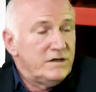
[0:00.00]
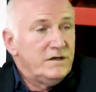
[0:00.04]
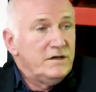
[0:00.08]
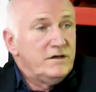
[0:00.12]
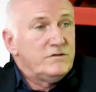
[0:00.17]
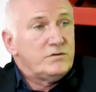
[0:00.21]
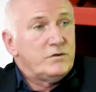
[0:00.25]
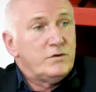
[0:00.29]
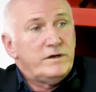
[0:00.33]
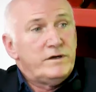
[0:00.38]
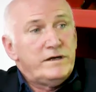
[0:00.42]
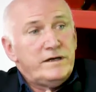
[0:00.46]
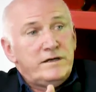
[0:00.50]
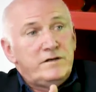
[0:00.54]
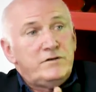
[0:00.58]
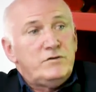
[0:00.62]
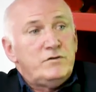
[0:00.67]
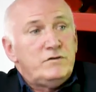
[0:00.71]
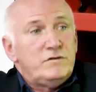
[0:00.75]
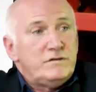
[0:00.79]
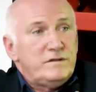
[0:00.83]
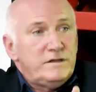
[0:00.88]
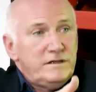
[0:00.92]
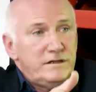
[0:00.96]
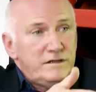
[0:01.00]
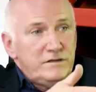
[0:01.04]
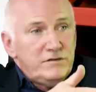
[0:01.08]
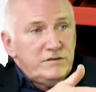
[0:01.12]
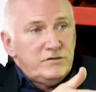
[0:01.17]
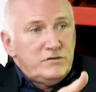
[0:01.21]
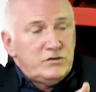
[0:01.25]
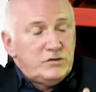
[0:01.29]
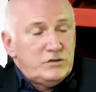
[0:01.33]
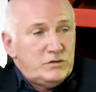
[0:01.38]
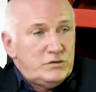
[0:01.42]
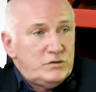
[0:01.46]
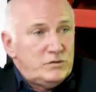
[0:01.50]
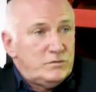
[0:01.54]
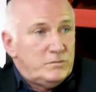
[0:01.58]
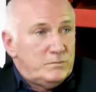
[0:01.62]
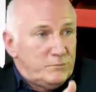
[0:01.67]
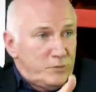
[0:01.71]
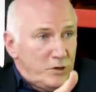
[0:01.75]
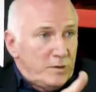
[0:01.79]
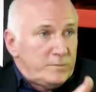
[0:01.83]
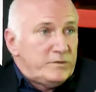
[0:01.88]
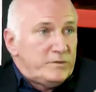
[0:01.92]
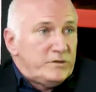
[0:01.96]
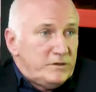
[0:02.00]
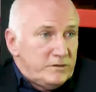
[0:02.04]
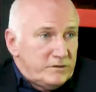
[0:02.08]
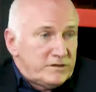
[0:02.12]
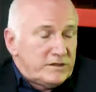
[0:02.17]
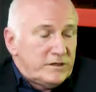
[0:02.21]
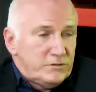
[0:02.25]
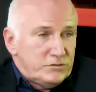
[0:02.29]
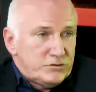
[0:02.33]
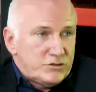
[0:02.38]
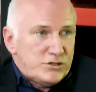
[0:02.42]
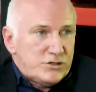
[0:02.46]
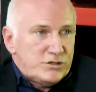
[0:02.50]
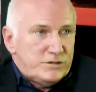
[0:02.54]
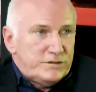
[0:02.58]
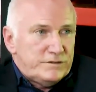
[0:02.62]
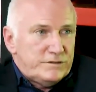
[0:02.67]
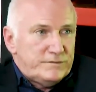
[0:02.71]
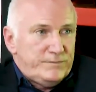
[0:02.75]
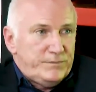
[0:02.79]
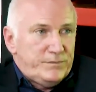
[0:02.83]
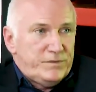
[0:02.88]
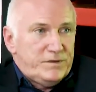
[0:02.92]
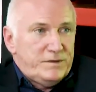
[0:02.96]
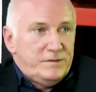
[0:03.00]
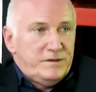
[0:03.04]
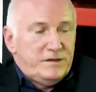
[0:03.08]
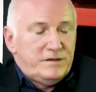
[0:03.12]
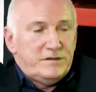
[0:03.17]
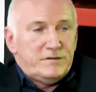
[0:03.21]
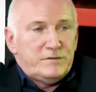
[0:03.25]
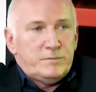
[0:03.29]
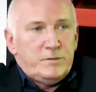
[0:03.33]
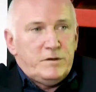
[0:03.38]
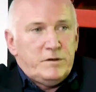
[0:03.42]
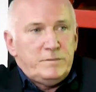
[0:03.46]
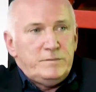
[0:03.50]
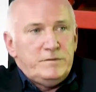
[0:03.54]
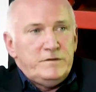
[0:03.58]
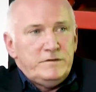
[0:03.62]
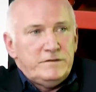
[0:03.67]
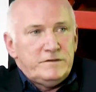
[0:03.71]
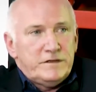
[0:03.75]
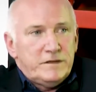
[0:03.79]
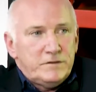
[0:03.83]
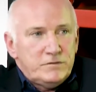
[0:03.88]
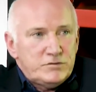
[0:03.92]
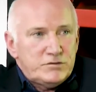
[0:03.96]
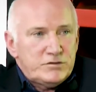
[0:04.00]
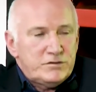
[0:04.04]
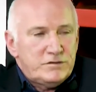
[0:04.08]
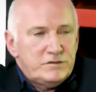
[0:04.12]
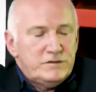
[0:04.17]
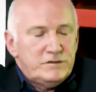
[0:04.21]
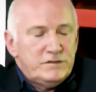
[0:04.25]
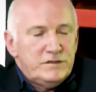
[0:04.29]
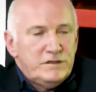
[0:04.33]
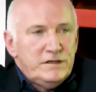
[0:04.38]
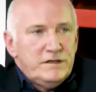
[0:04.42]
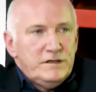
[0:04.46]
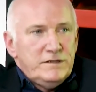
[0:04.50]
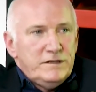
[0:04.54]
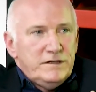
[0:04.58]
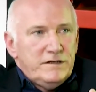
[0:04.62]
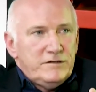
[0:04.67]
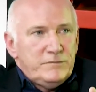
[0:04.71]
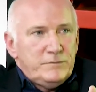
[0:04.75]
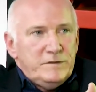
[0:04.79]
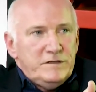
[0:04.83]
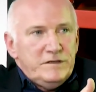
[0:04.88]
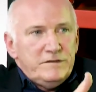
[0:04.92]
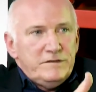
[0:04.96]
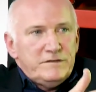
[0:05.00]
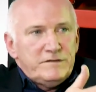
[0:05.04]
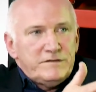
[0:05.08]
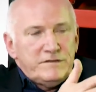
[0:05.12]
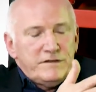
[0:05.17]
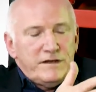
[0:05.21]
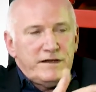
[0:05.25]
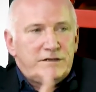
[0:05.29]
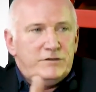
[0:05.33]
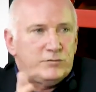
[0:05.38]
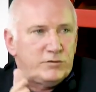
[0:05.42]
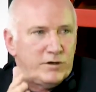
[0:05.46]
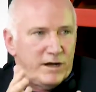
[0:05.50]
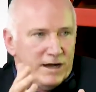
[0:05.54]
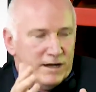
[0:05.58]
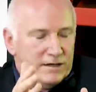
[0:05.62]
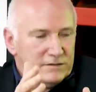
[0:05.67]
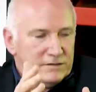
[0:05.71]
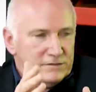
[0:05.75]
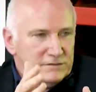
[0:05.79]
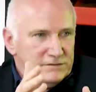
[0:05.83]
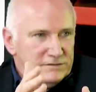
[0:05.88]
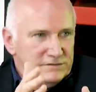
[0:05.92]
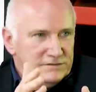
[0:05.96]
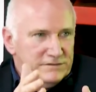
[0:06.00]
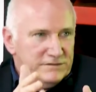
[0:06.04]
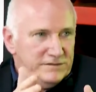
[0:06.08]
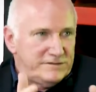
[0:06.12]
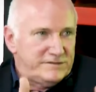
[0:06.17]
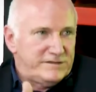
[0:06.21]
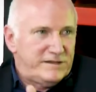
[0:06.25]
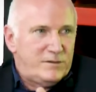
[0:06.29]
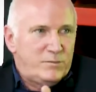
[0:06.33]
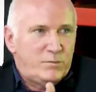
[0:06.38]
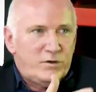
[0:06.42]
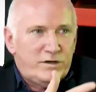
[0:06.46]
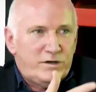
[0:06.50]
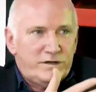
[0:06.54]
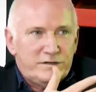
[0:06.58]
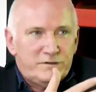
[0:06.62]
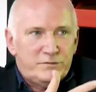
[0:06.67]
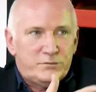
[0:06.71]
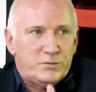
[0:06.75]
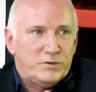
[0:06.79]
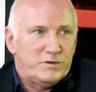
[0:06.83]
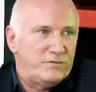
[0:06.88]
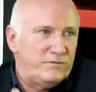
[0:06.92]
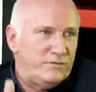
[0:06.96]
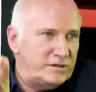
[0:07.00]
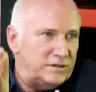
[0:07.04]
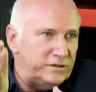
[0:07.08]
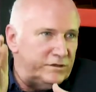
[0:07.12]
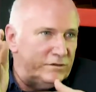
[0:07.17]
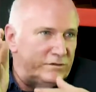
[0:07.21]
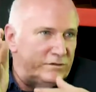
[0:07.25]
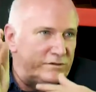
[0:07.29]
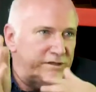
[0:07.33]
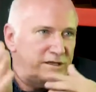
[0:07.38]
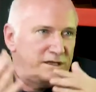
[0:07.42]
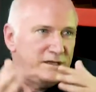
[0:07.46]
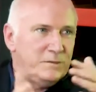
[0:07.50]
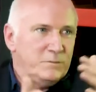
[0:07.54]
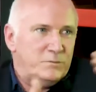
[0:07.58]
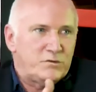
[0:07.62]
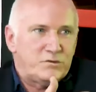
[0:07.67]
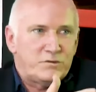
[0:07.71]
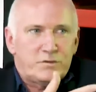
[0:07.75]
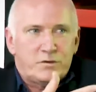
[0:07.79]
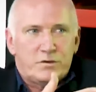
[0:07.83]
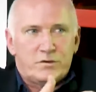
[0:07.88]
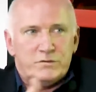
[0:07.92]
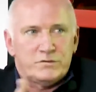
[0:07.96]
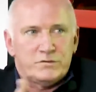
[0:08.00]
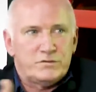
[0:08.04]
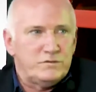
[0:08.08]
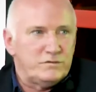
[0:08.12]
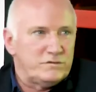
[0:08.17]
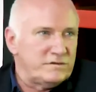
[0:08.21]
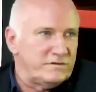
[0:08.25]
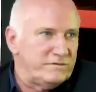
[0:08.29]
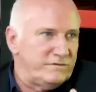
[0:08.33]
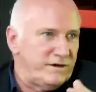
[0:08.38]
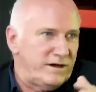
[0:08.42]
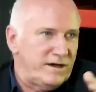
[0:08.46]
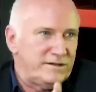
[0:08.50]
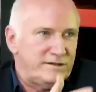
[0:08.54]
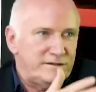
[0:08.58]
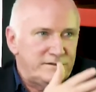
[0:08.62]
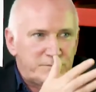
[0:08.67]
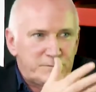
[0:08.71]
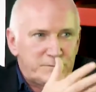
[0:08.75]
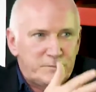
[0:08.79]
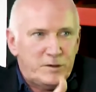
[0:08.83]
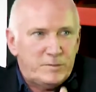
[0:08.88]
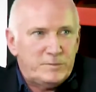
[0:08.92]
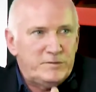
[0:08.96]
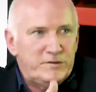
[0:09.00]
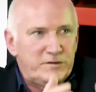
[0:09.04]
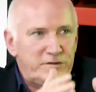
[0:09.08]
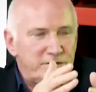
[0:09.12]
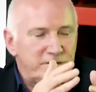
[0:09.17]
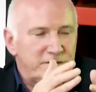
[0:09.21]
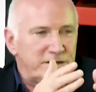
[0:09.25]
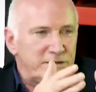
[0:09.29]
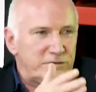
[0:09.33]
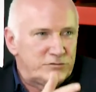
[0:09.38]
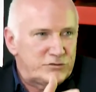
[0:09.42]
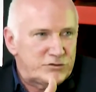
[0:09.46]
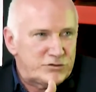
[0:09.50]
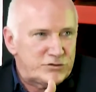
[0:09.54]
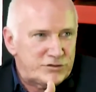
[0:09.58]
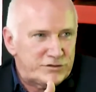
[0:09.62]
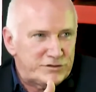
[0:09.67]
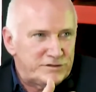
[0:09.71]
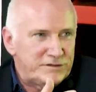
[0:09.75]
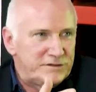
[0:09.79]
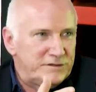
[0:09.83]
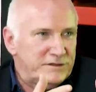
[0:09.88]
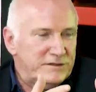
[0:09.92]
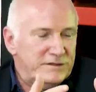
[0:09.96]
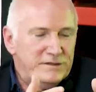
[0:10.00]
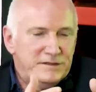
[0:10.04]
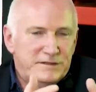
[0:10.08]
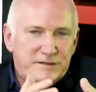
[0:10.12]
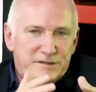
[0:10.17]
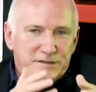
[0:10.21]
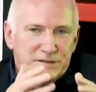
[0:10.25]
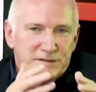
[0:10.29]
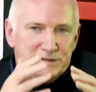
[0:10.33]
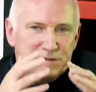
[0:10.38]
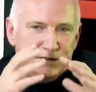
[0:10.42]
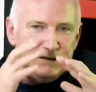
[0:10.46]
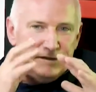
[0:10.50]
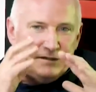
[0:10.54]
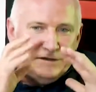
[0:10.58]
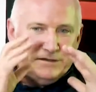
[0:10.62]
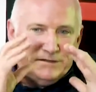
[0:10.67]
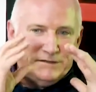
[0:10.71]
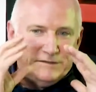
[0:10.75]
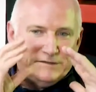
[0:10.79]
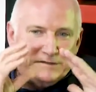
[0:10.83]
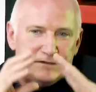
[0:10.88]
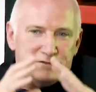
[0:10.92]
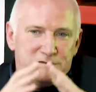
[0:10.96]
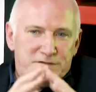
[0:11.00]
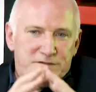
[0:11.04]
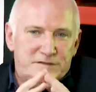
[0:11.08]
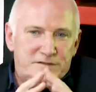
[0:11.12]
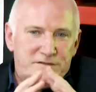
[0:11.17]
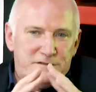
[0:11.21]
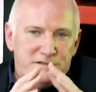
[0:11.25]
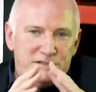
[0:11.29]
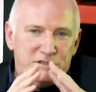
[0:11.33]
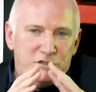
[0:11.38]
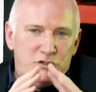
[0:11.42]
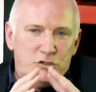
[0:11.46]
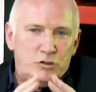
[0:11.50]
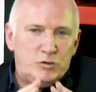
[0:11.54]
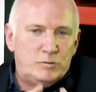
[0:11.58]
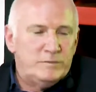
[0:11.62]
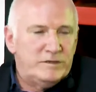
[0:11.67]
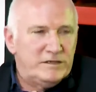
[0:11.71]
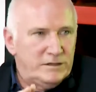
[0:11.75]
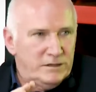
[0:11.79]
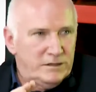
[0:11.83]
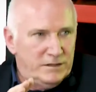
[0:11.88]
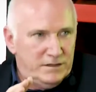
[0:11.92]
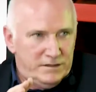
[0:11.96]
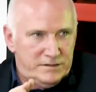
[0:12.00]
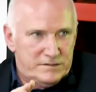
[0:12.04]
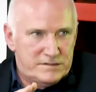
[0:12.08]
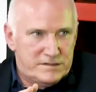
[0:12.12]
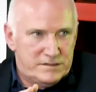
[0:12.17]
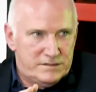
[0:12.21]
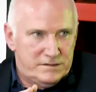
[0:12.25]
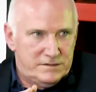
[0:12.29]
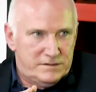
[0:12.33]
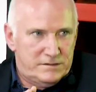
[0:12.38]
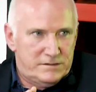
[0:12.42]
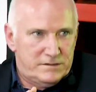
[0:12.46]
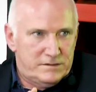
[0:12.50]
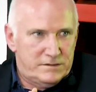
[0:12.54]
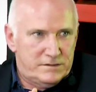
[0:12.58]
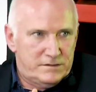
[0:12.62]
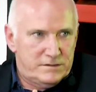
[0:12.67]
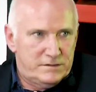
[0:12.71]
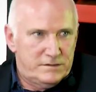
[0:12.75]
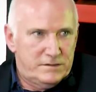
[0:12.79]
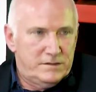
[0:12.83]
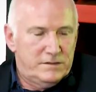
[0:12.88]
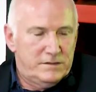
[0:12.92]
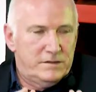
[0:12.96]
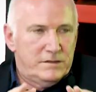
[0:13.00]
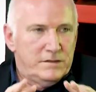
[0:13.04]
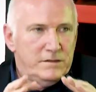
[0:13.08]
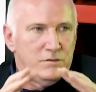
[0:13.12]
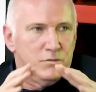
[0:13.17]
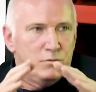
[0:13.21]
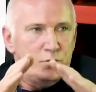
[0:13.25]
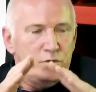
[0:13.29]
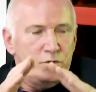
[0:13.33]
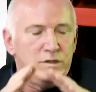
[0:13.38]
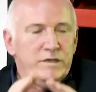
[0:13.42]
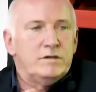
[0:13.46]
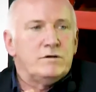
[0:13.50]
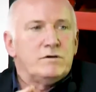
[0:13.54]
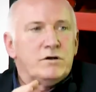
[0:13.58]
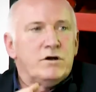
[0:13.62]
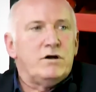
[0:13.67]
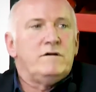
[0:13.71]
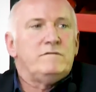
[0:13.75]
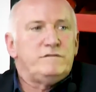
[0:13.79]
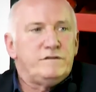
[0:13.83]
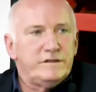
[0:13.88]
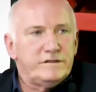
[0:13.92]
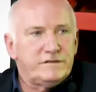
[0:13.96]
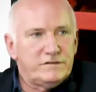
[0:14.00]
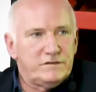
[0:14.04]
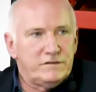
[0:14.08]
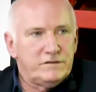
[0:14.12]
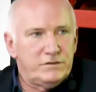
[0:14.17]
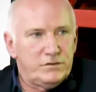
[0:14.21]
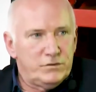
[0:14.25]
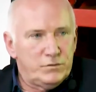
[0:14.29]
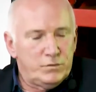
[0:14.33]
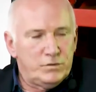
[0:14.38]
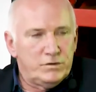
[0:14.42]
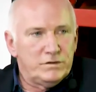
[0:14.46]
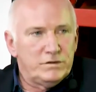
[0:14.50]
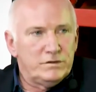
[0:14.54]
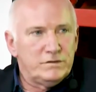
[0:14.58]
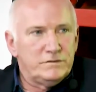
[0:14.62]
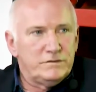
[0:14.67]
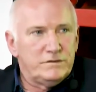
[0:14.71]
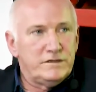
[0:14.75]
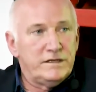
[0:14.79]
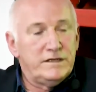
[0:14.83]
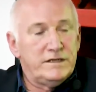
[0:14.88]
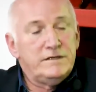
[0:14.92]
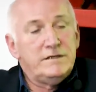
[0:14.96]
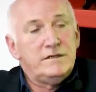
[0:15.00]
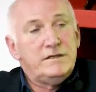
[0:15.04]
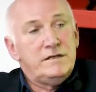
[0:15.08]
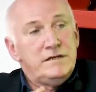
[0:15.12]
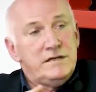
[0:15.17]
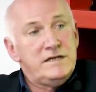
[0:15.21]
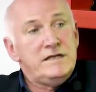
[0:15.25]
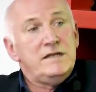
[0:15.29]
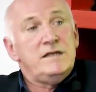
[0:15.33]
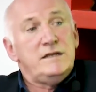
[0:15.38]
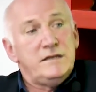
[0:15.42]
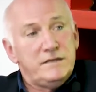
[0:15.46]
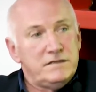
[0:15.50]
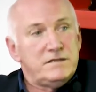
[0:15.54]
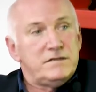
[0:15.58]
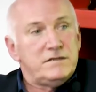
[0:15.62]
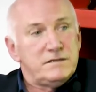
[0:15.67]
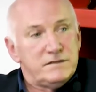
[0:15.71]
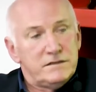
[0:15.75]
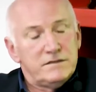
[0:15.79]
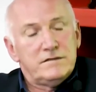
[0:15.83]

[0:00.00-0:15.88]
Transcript: So it enters into popular culture, because popular culture has been sidetracked the same way as with video games, with all sorts of violence. Popular culture is dehumanizing real conflicts in the world that need